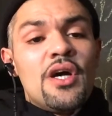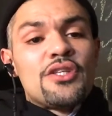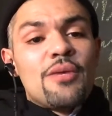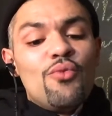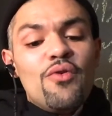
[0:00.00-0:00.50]

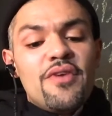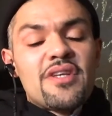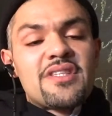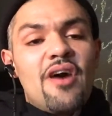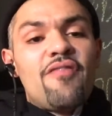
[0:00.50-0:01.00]
to move
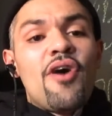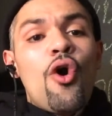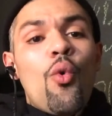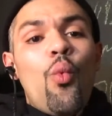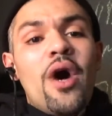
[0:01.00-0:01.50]
yourself
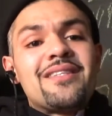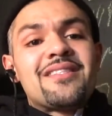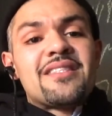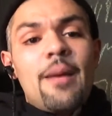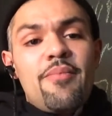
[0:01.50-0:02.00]
1
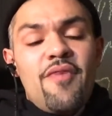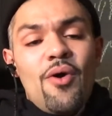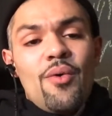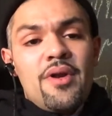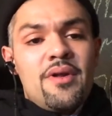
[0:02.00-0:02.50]
step
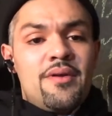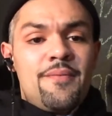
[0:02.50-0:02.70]
forward.